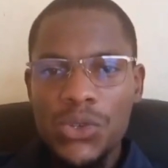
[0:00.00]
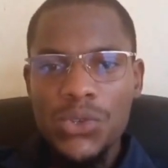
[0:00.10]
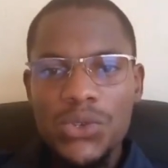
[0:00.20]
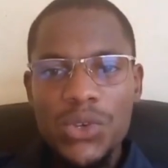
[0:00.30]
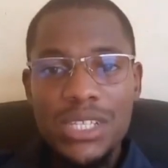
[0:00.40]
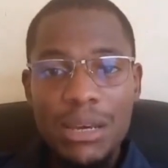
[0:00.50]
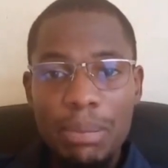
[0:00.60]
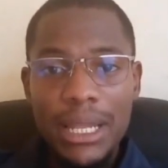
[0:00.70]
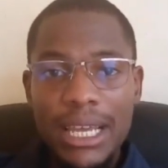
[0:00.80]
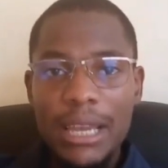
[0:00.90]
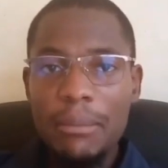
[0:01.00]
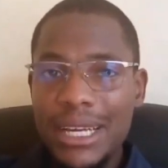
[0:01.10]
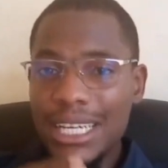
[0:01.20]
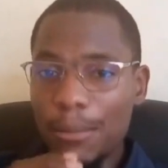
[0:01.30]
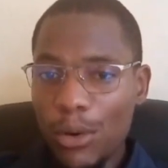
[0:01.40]
So simply,
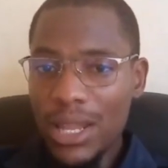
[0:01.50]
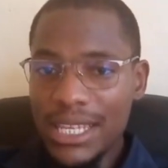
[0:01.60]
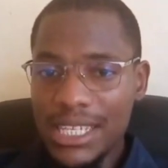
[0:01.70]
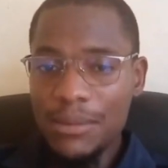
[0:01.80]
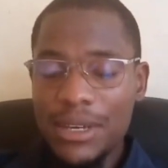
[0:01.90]
metabolism